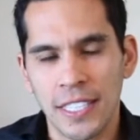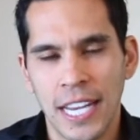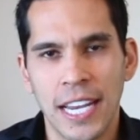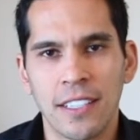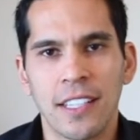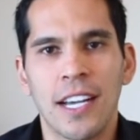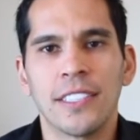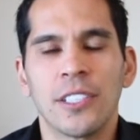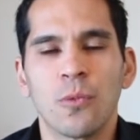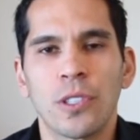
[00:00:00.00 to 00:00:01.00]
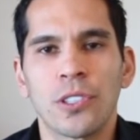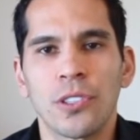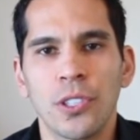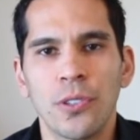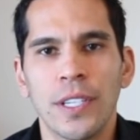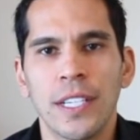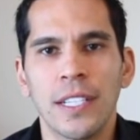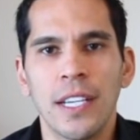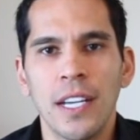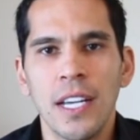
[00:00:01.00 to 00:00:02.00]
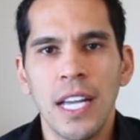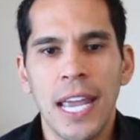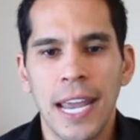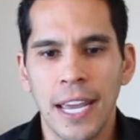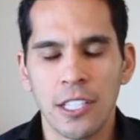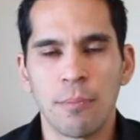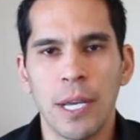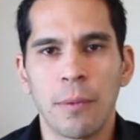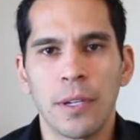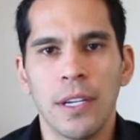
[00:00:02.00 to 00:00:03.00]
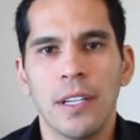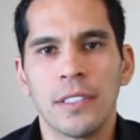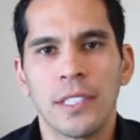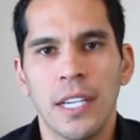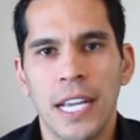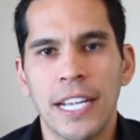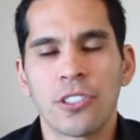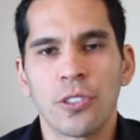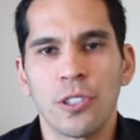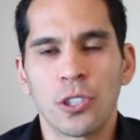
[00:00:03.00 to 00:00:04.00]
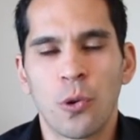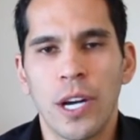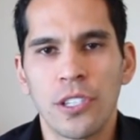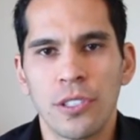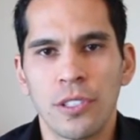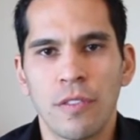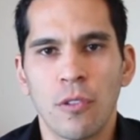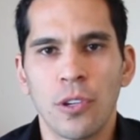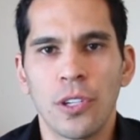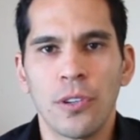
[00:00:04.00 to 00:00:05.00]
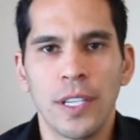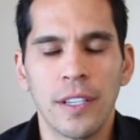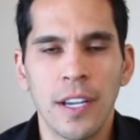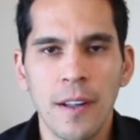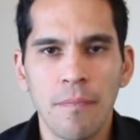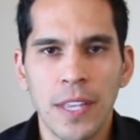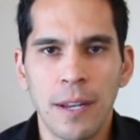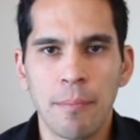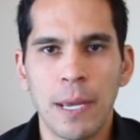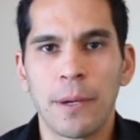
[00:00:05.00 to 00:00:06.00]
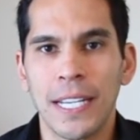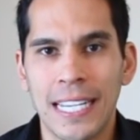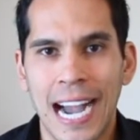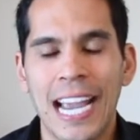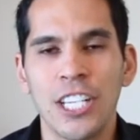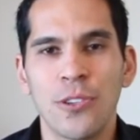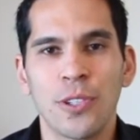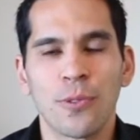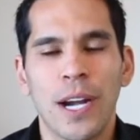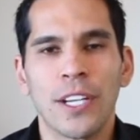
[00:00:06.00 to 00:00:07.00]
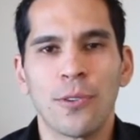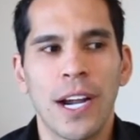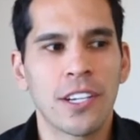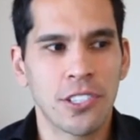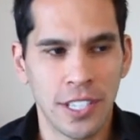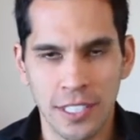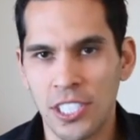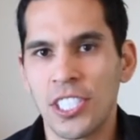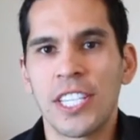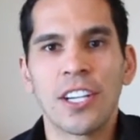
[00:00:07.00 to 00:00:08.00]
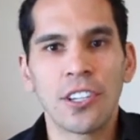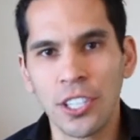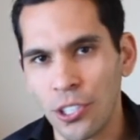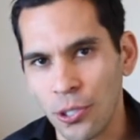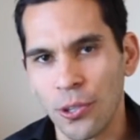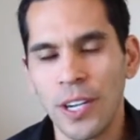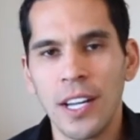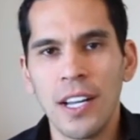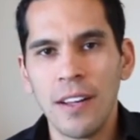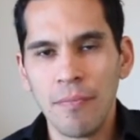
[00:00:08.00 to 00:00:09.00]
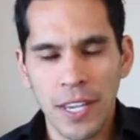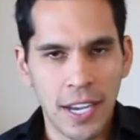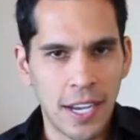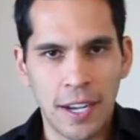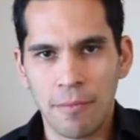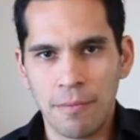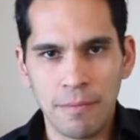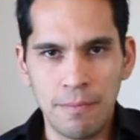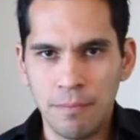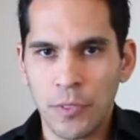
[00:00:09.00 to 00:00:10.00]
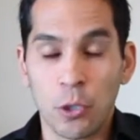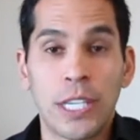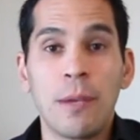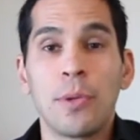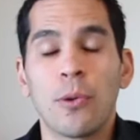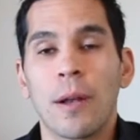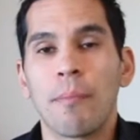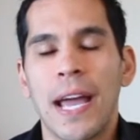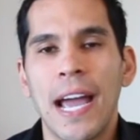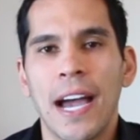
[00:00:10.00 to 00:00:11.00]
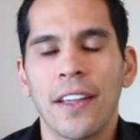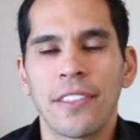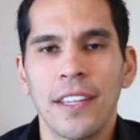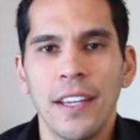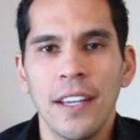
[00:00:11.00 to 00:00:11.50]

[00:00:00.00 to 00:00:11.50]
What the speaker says: that's analyzing what you're doing and to be able to answer those questions for you and be able to guide you in the right direction and steer you or keep you on path,